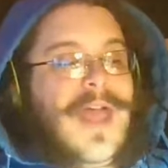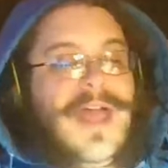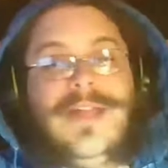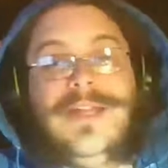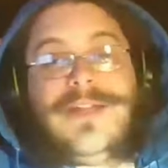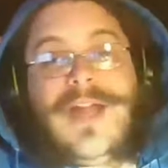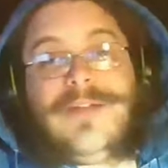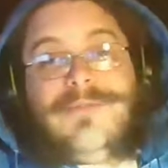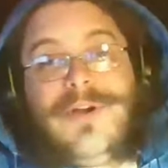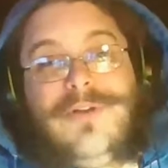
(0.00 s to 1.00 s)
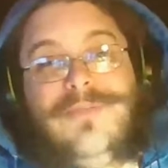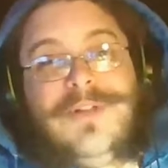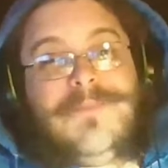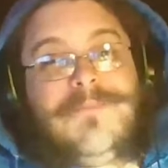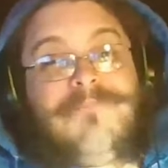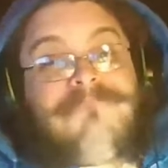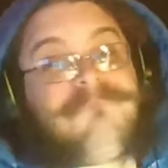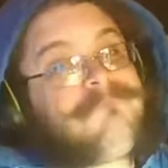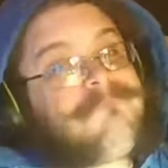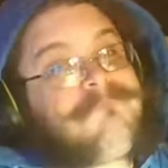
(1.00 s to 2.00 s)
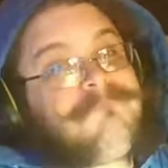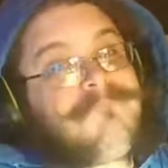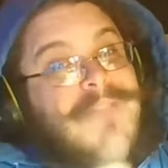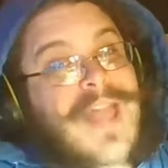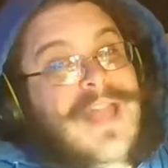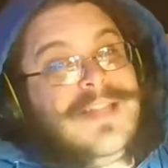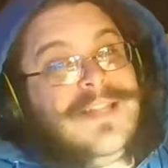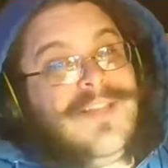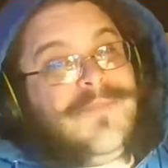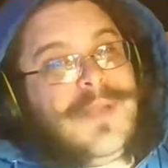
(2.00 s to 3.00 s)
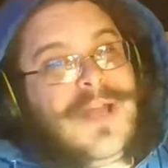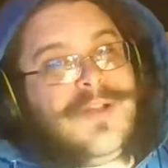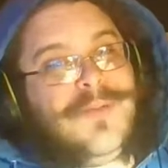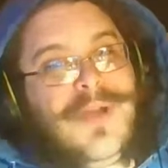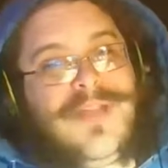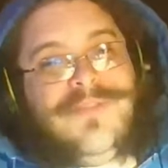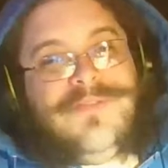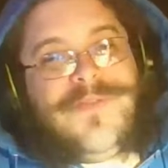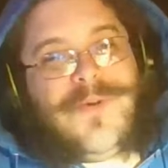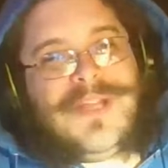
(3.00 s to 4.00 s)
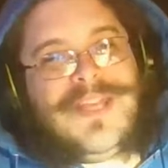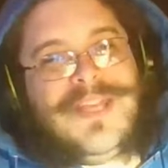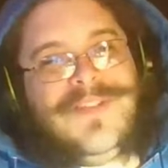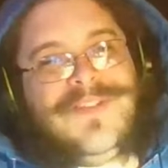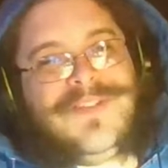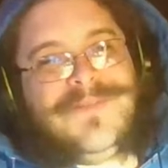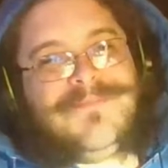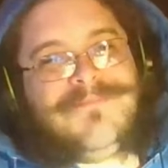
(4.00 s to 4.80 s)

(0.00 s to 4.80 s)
and he died of COVID, and he left behind a wife and 4 kids.